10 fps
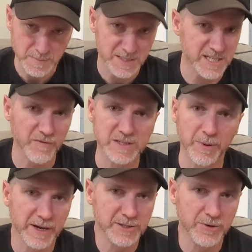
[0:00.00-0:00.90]

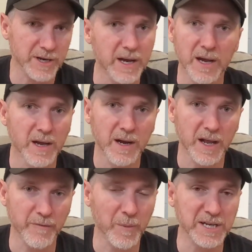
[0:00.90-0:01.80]
Self-explanatory.
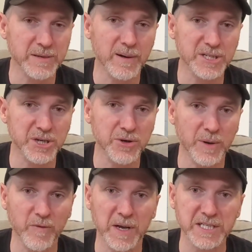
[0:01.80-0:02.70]
Information about you,
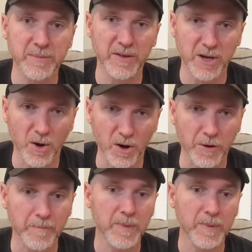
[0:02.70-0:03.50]
information about the car.